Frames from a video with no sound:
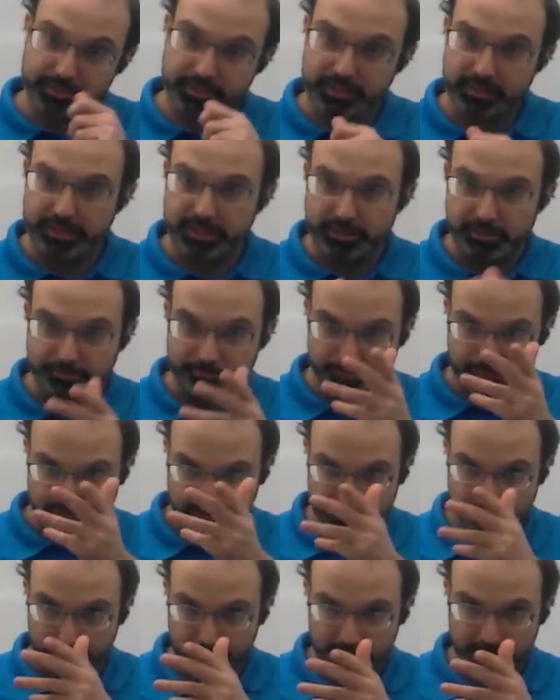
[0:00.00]
They're
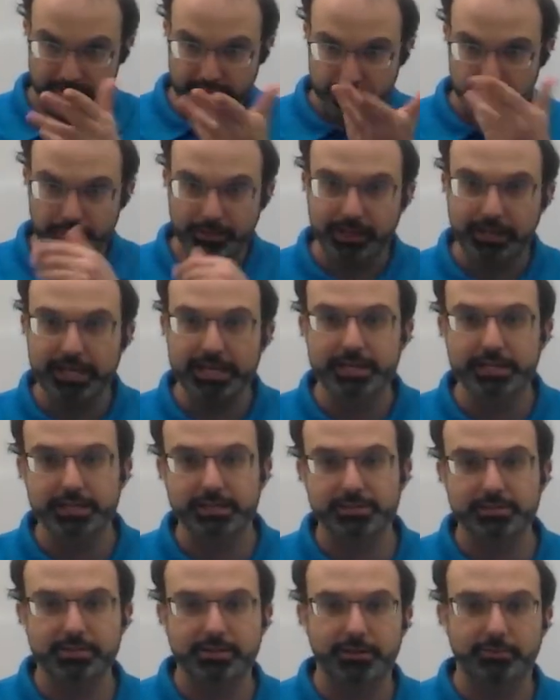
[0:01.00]
similar. They're related
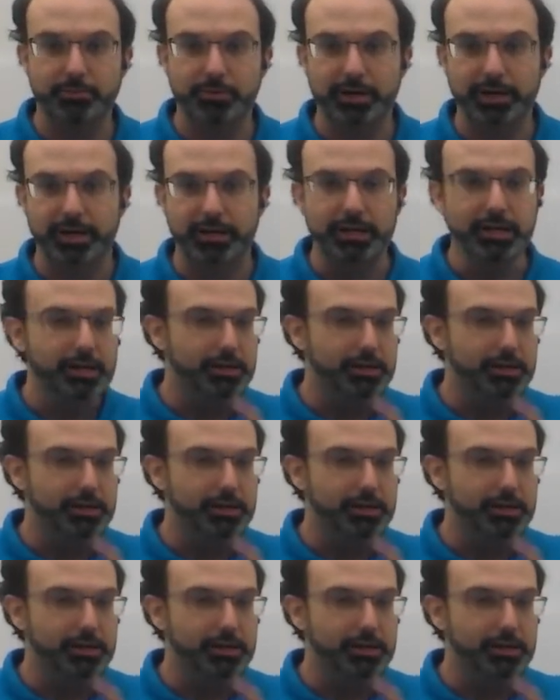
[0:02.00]
in some way.